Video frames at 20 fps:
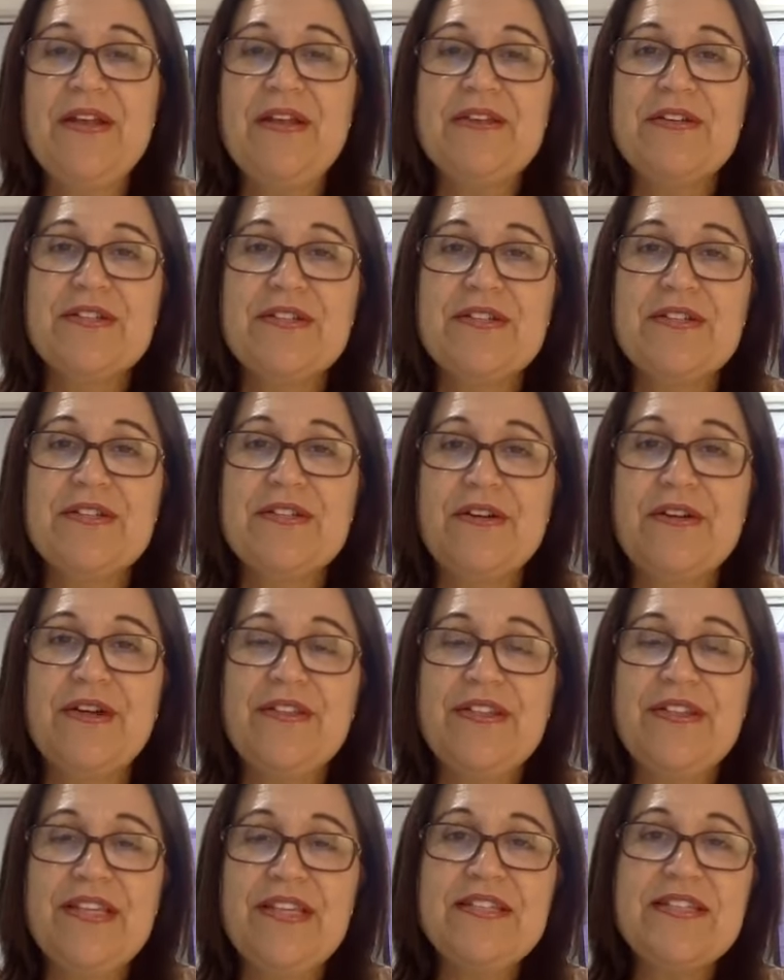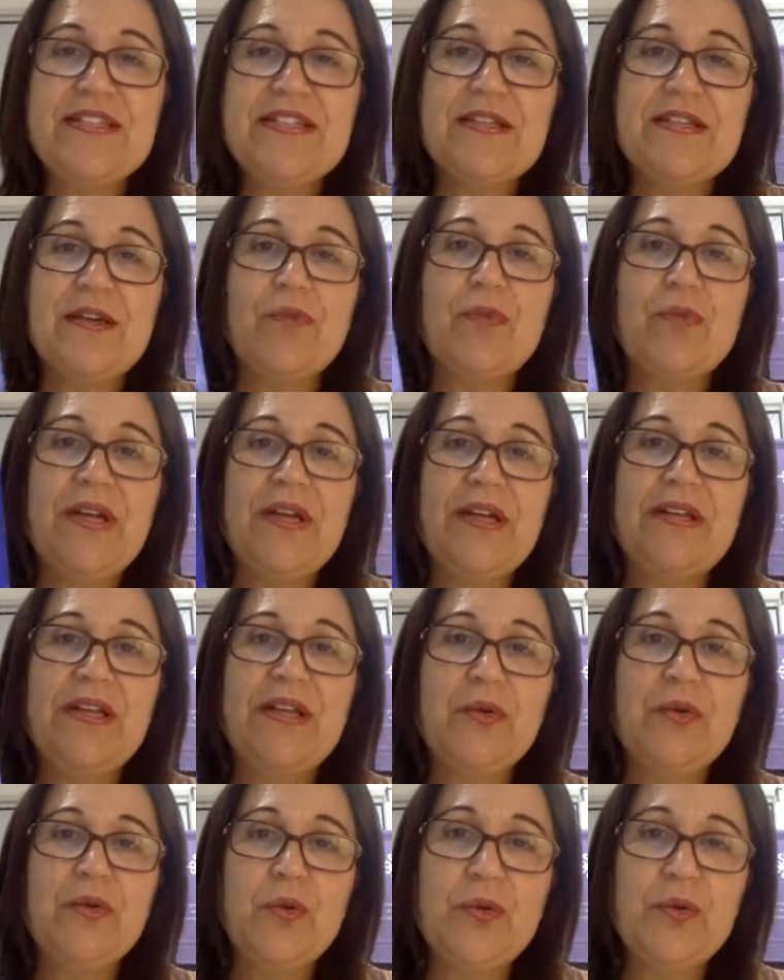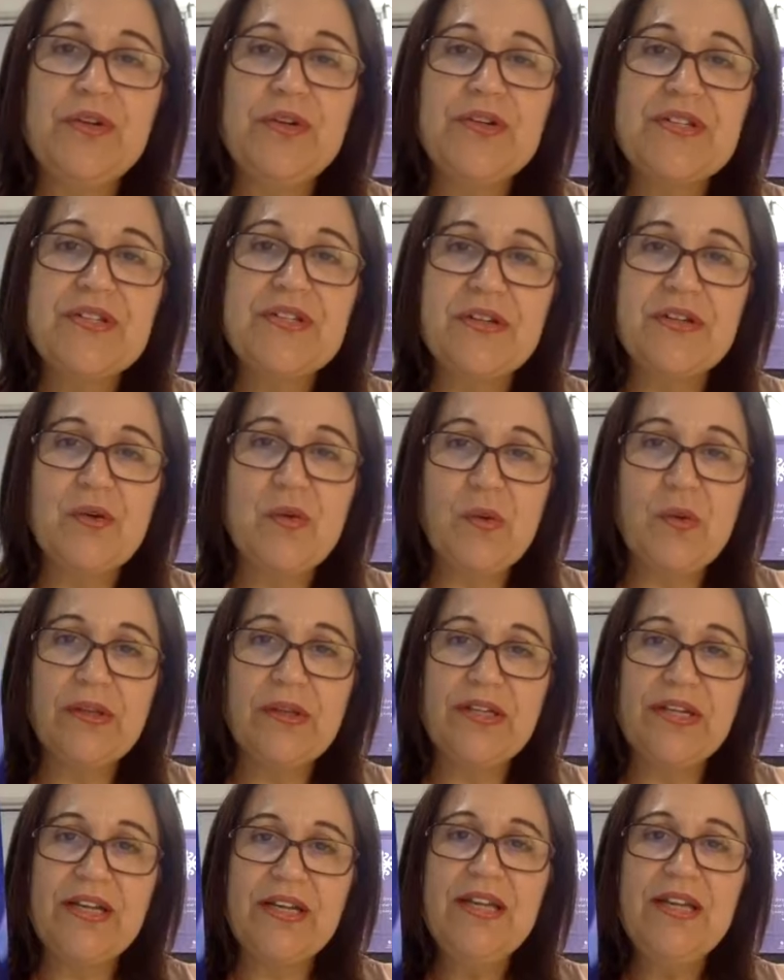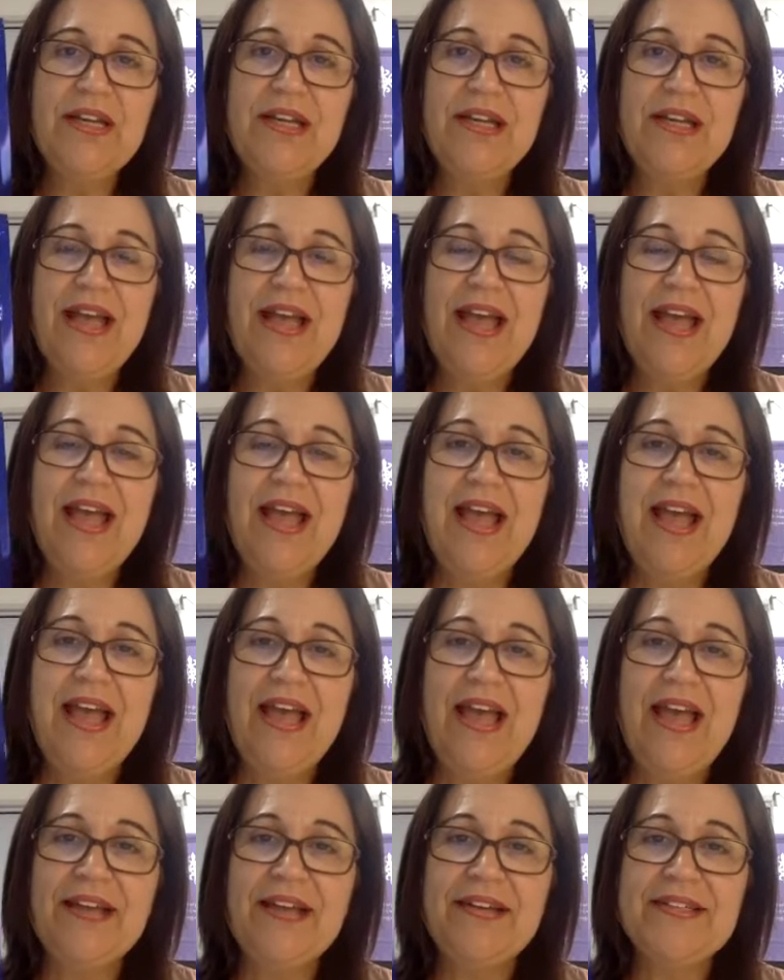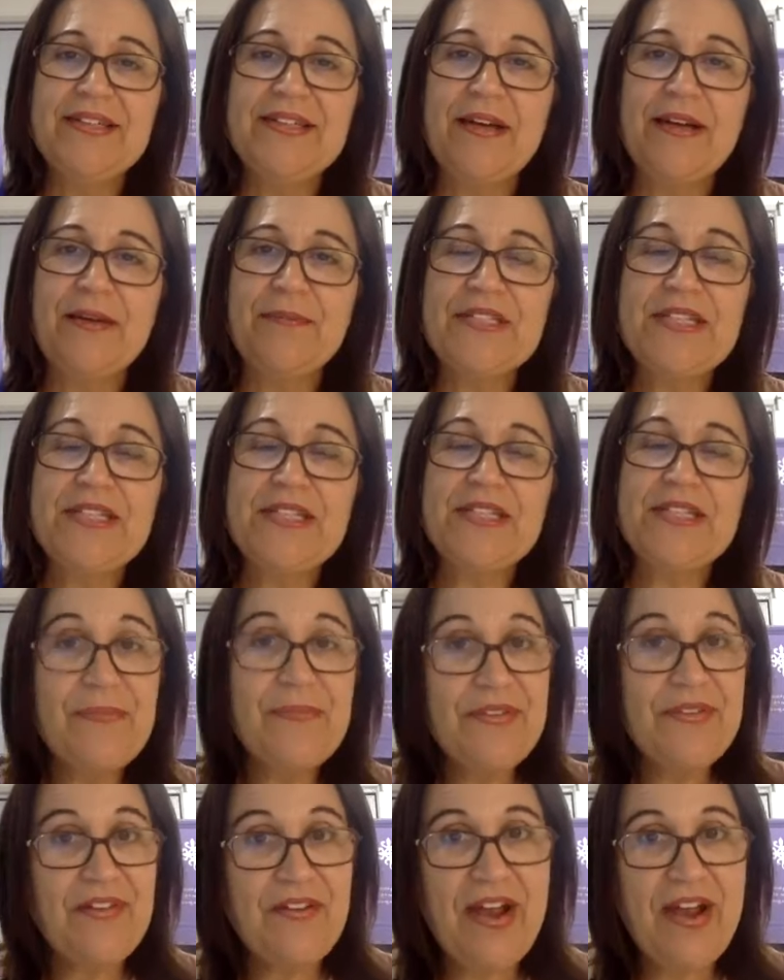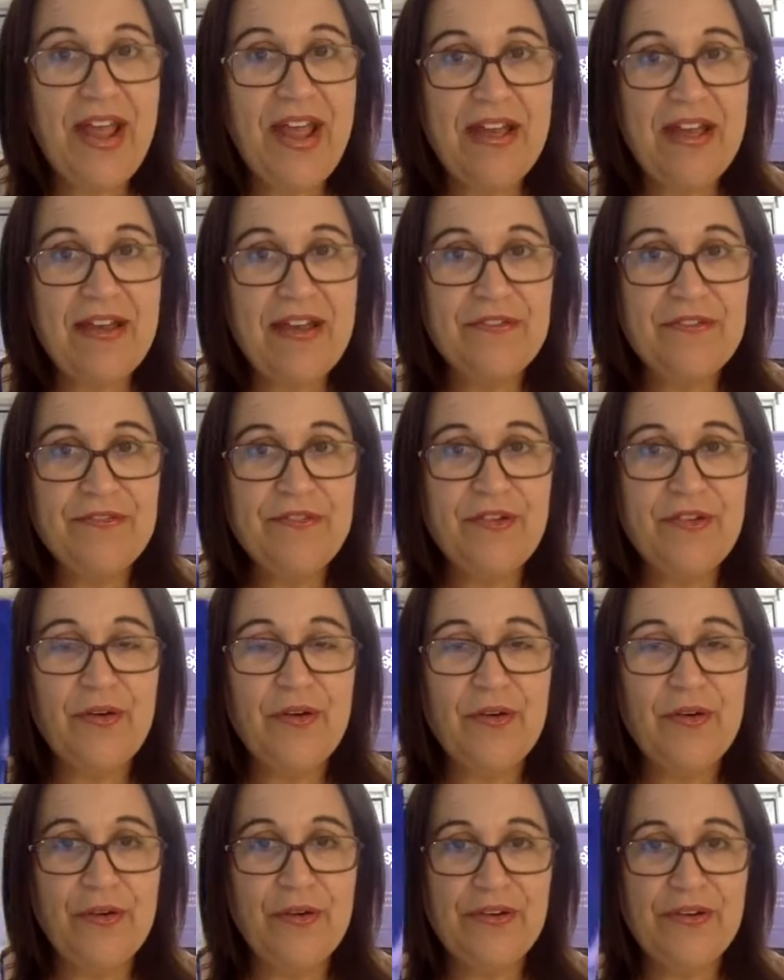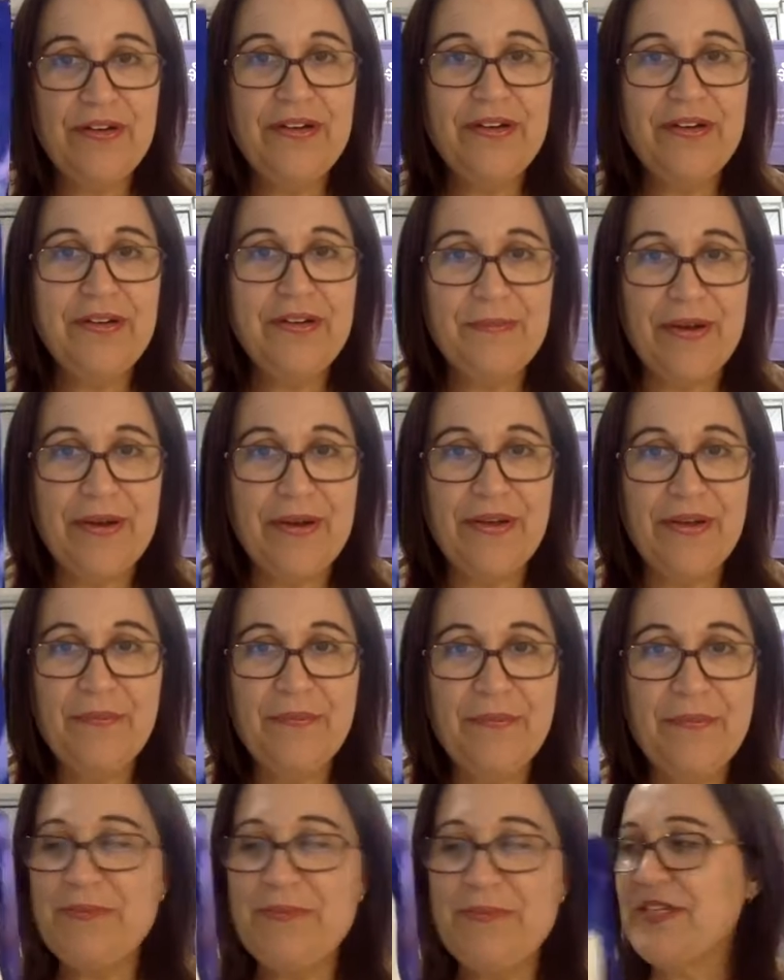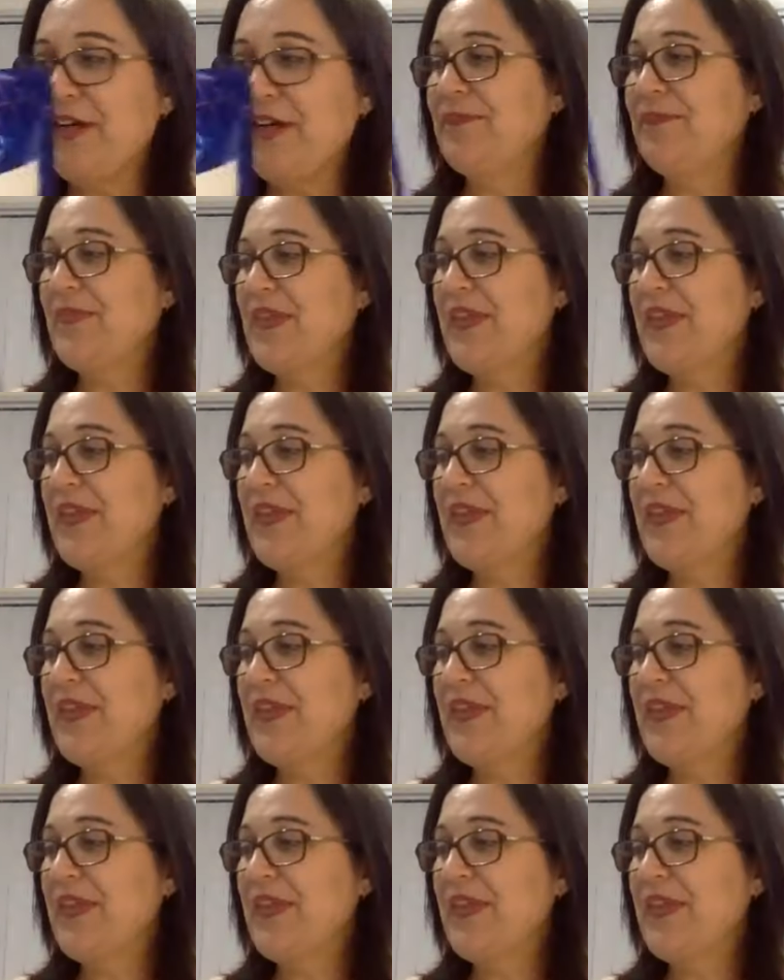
So this is a really good quality and something that I have on my website.